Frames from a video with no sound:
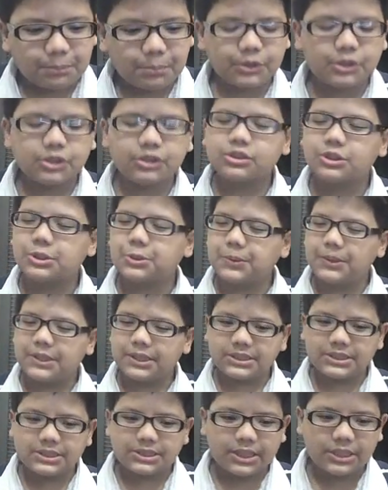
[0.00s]

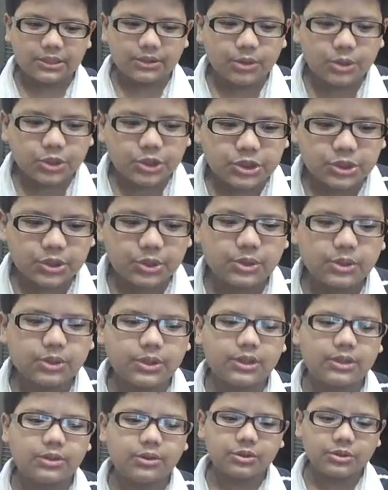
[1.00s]
Protozoa can
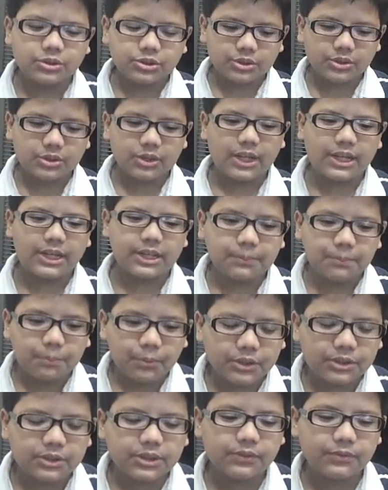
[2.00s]
also an
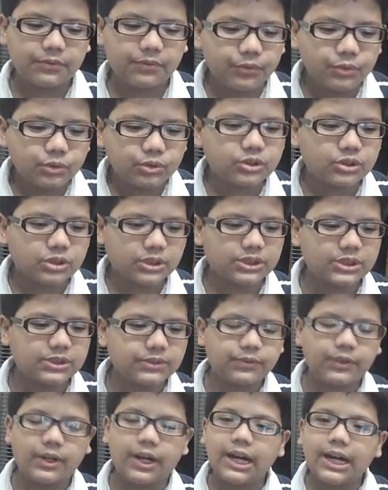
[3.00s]
important food
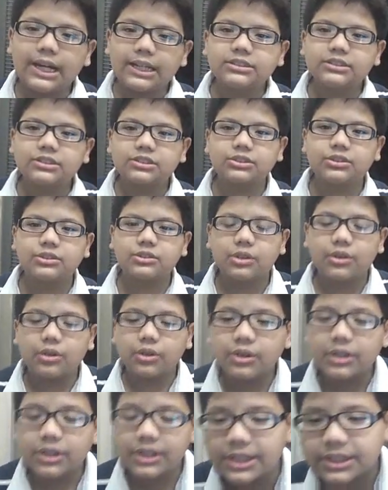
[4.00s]
source for other soil
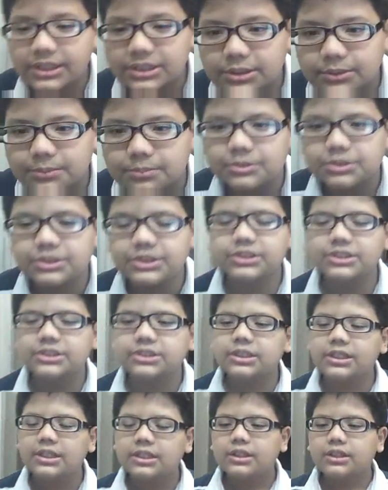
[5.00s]
organisms.
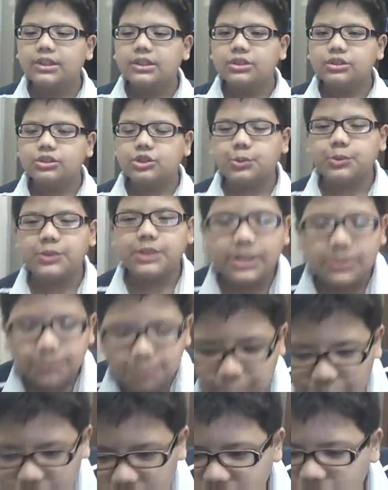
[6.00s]
So without
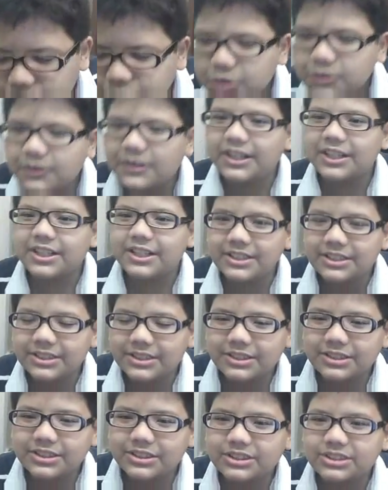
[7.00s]
protozoa,
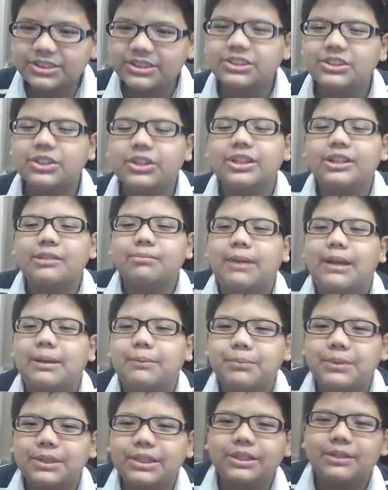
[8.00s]
the soil
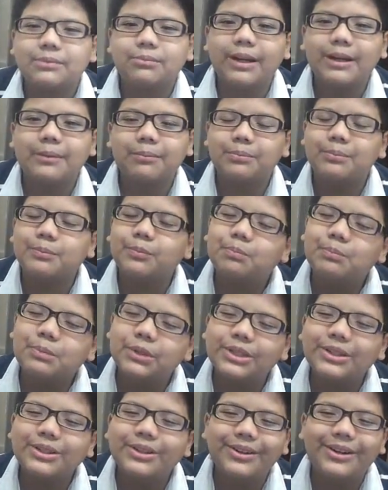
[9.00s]
might be
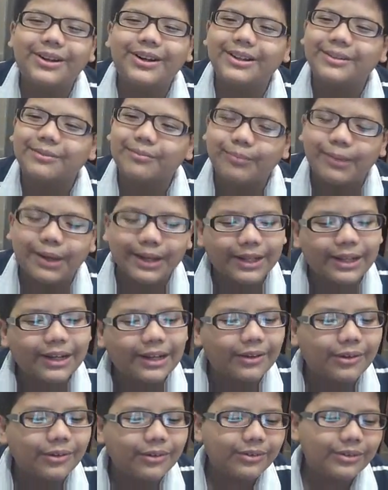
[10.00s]
gone by
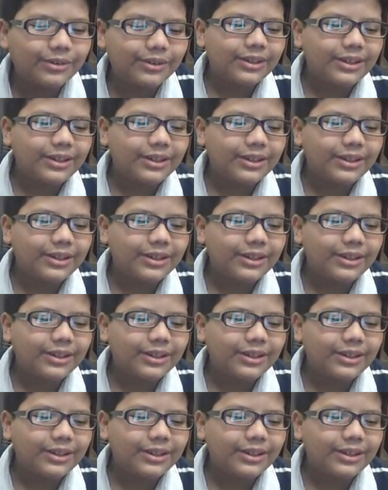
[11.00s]
now.